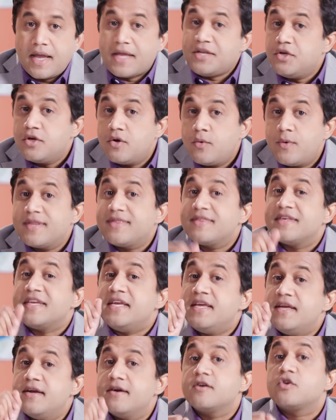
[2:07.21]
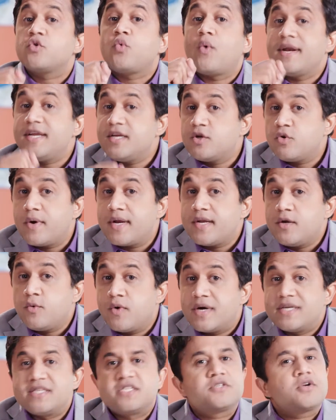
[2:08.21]
And you know what? The year
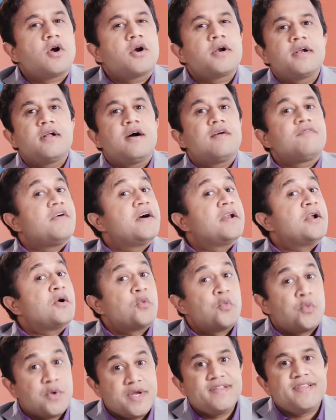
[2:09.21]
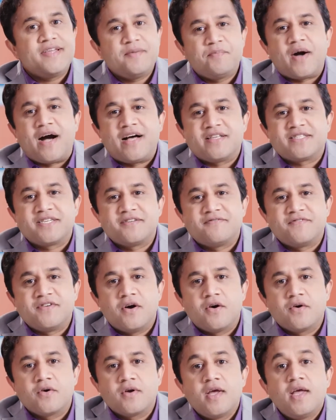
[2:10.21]
2021 started off on a really positive
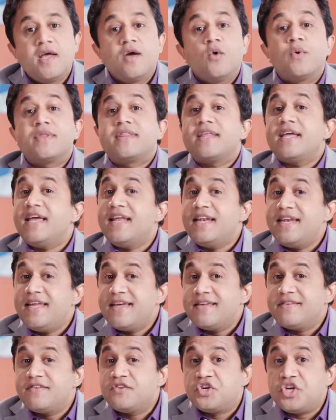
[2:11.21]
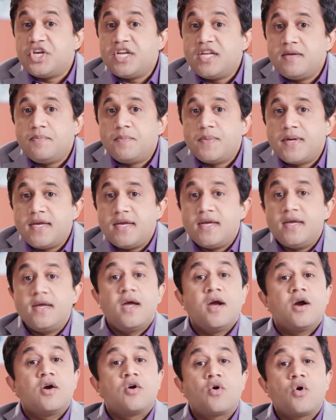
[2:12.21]
note, with India's GDP
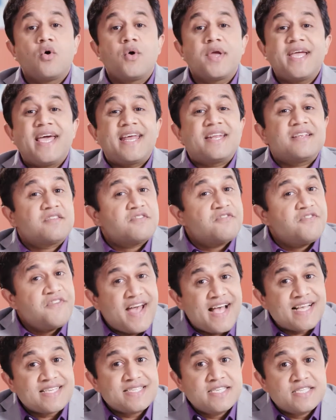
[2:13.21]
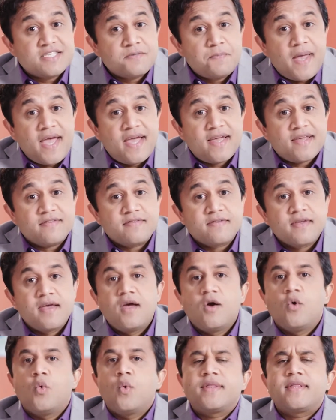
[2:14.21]
growing at its fastest pace
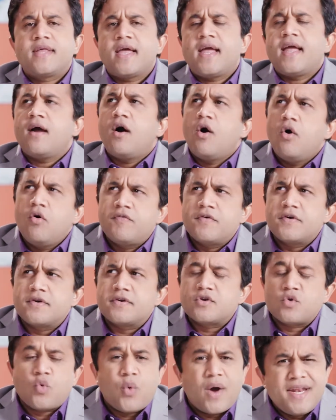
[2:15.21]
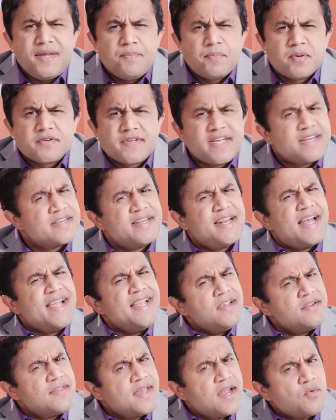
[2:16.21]
with a over 20%, did I
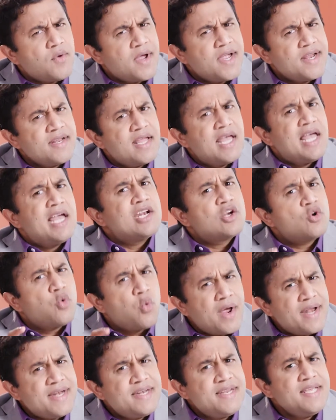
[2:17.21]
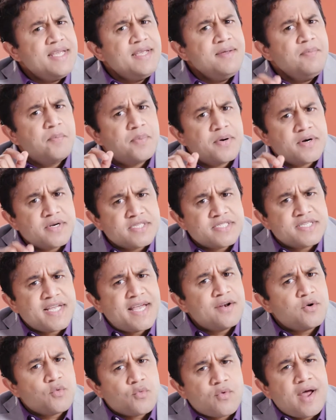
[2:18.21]
hear that right?
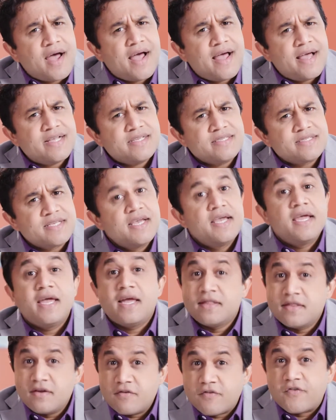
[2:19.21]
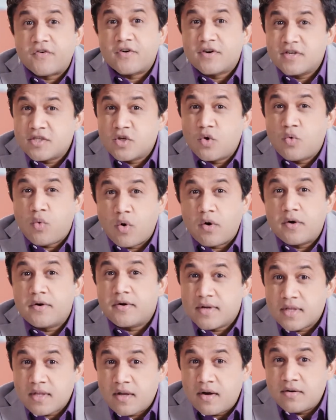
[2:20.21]
20% rise in the first quarter
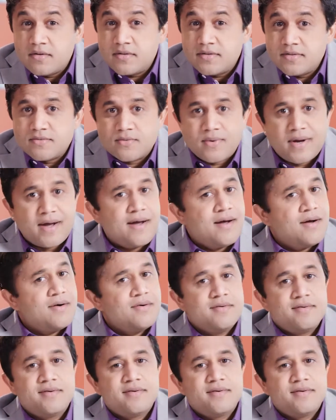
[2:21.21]
alone? Wow.